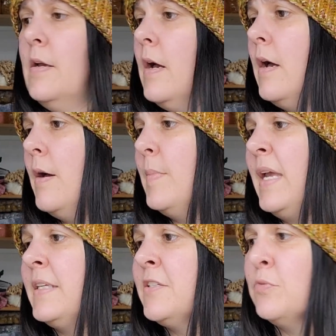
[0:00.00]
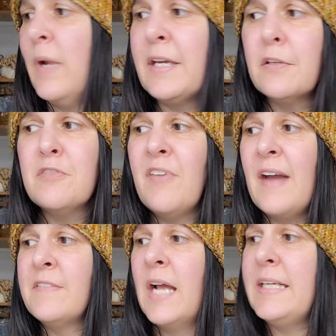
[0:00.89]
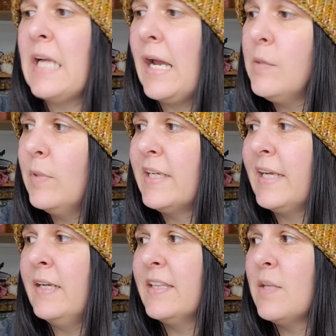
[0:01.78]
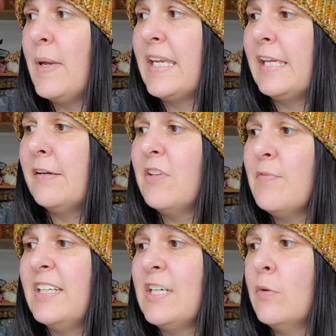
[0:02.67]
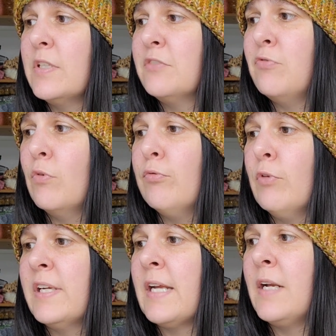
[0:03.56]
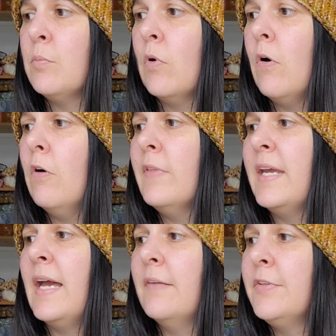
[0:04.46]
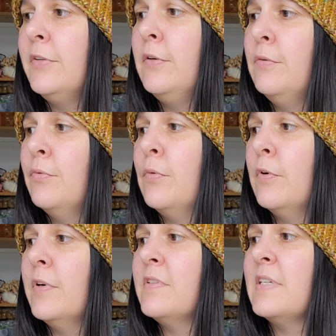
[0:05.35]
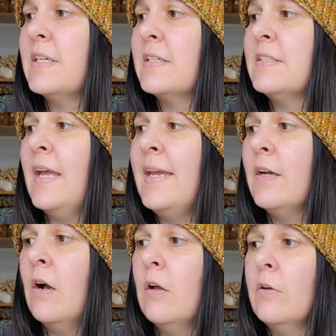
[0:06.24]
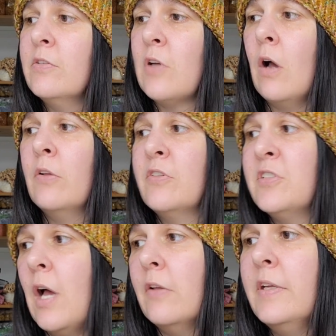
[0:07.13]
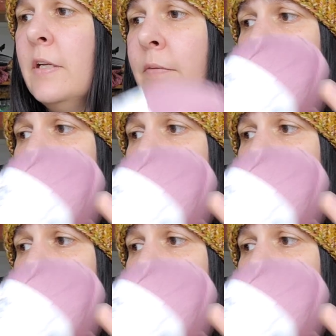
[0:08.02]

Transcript: um, it's regular $5.99, but again, at the making end of the video, it's $4.49 a ball. They have two, four, six, eight collars. All are solid.